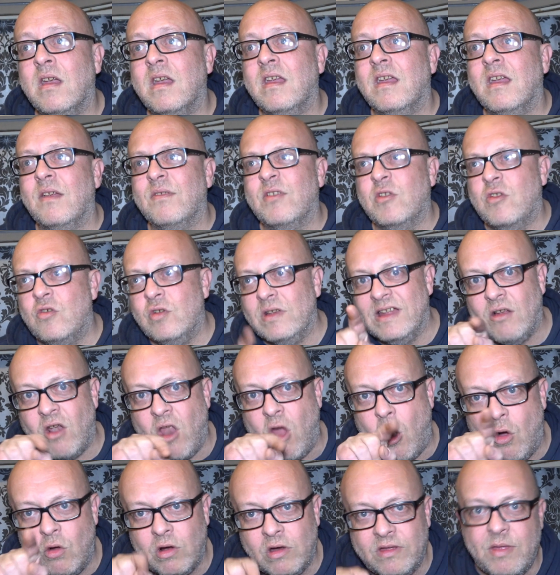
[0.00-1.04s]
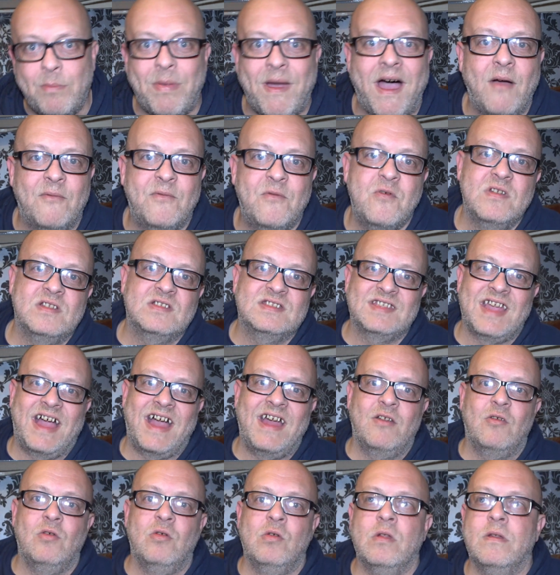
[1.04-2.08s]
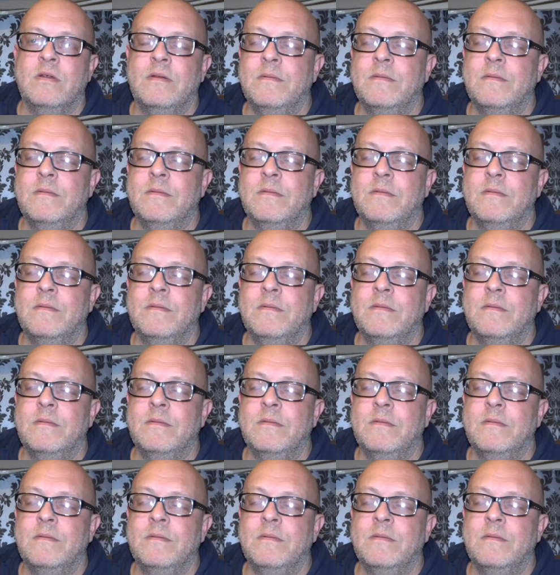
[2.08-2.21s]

There's a quick little hole at the back for its tail.